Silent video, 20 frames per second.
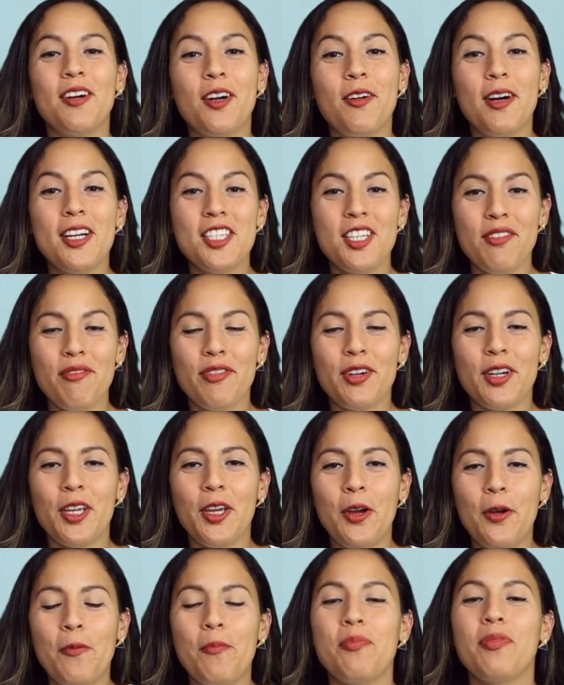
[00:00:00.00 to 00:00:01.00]
a question for
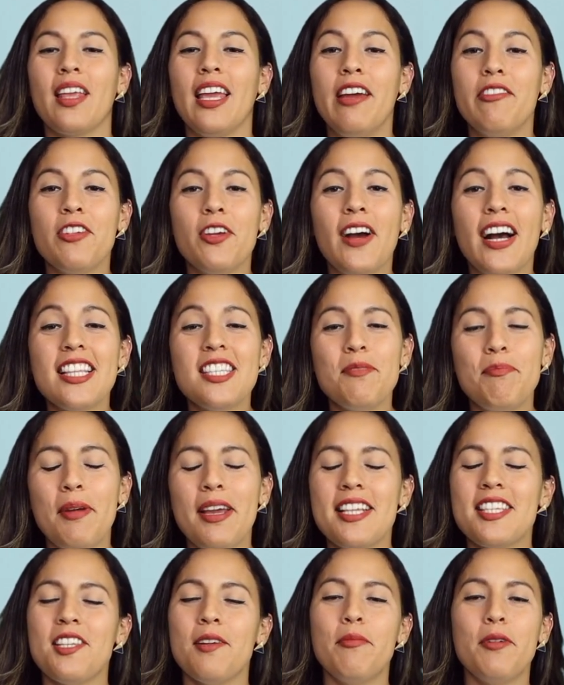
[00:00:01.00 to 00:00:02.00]
you. If you had to
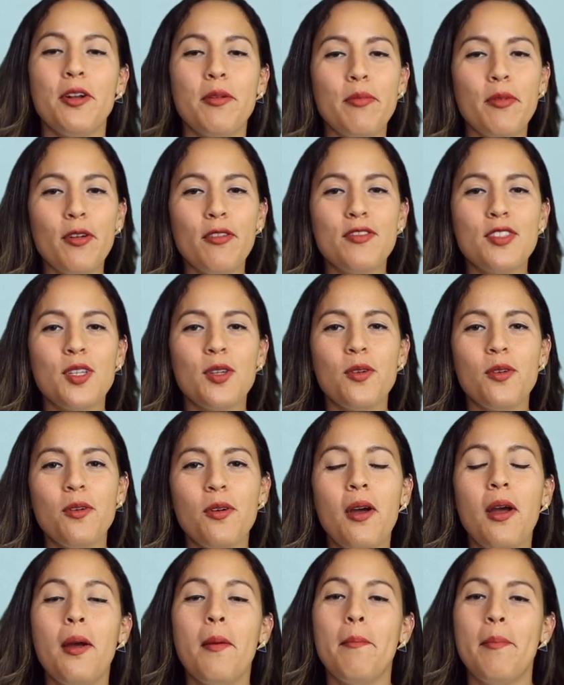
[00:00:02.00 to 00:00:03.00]
pick somewhere to move
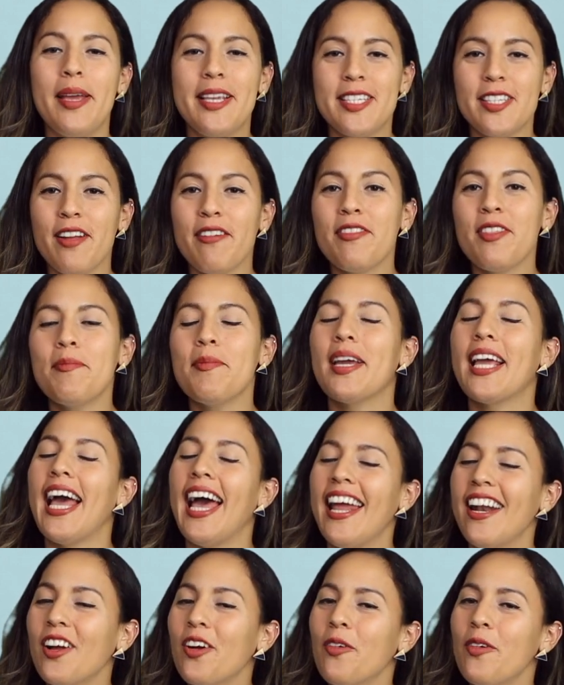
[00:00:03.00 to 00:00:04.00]
to based off the
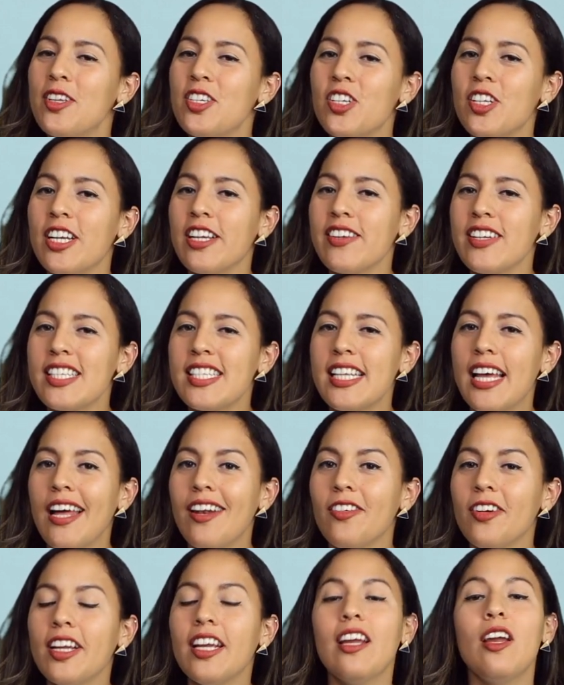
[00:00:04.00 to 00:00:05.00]
mechanical engineering
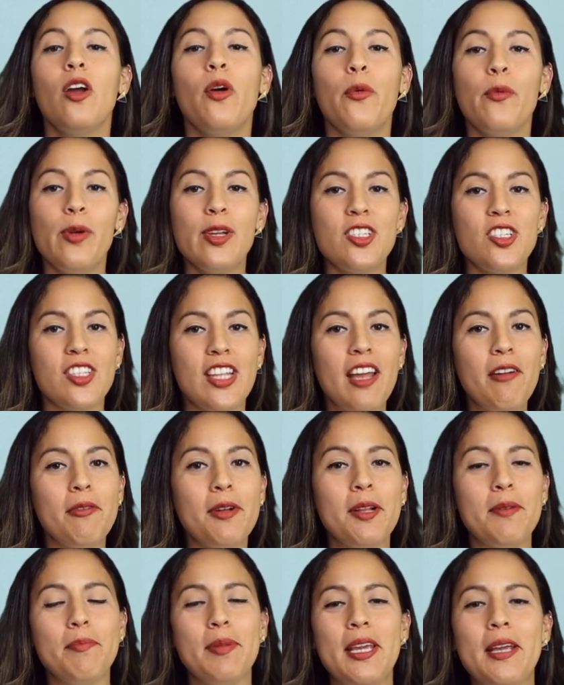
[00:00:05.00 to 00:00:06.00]
salary, which state
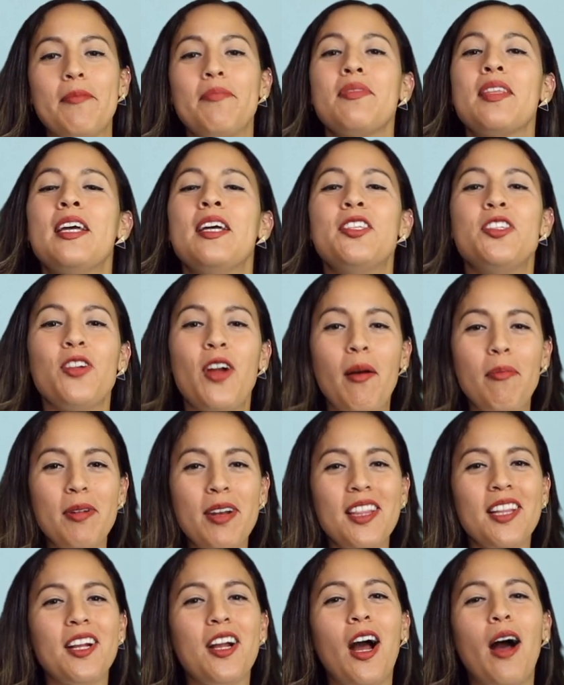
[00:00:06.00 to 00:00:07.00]
would it be? Drop it
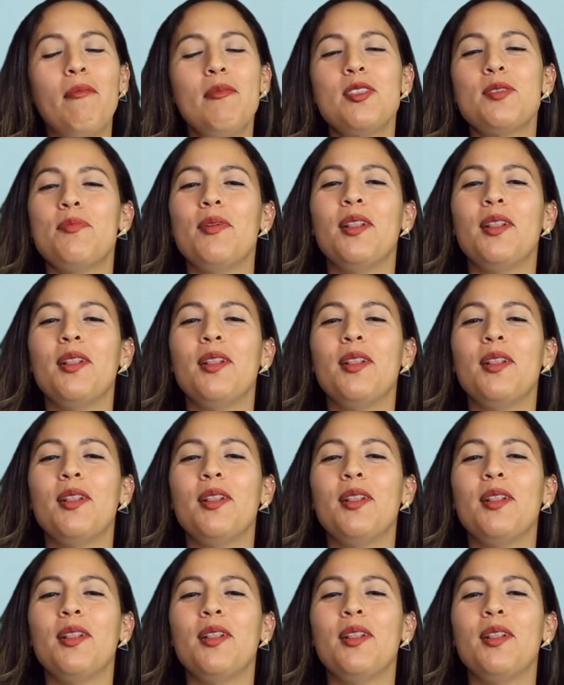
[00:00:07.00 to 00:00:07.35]
in the comments